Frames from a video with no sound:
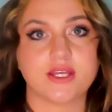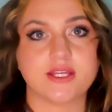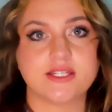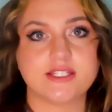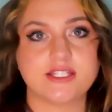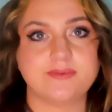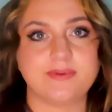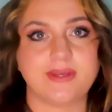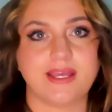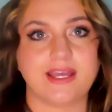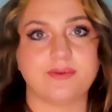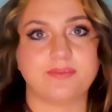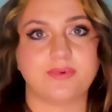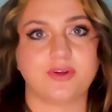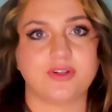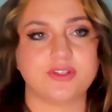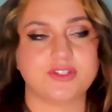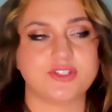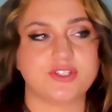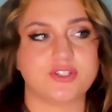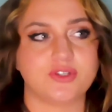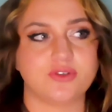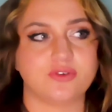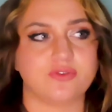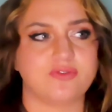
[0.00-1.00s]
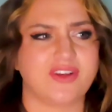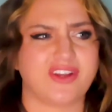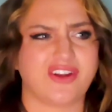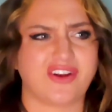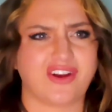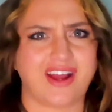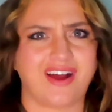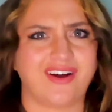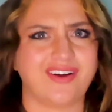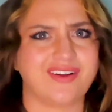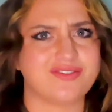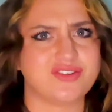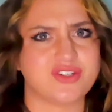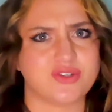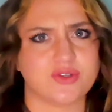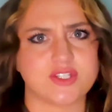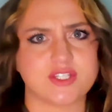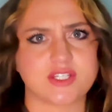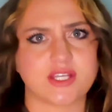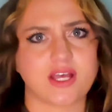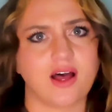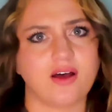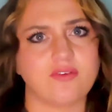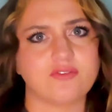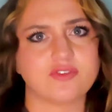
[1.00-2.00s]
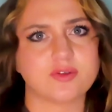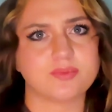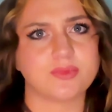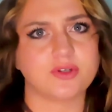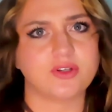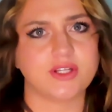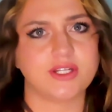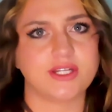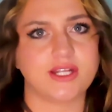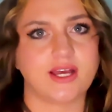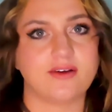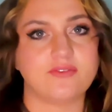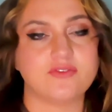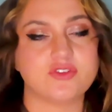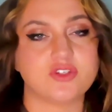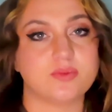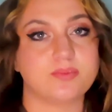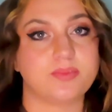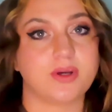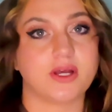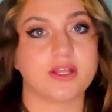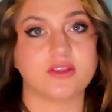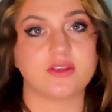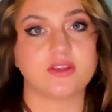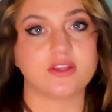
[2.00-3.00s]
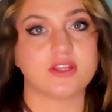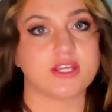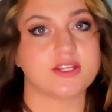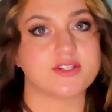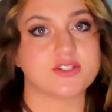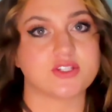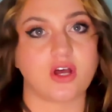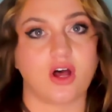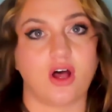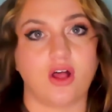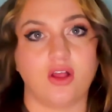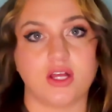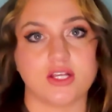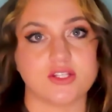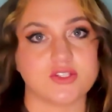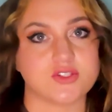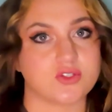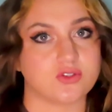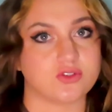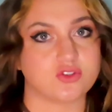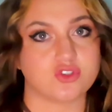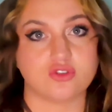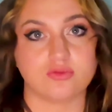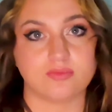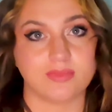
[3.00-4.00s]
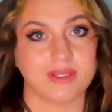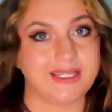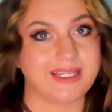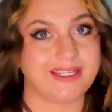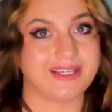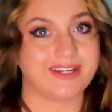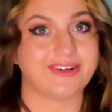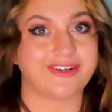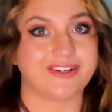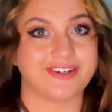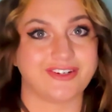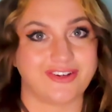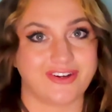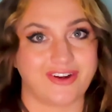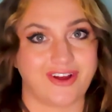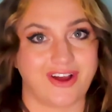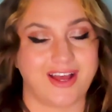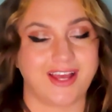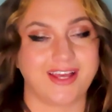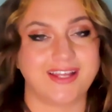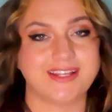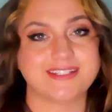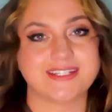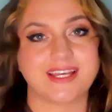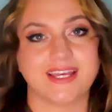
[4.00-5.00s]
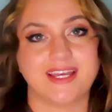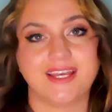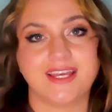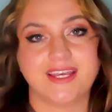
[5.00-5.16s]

to be able to figure out if she was comfortable enough to put this all on social media or not.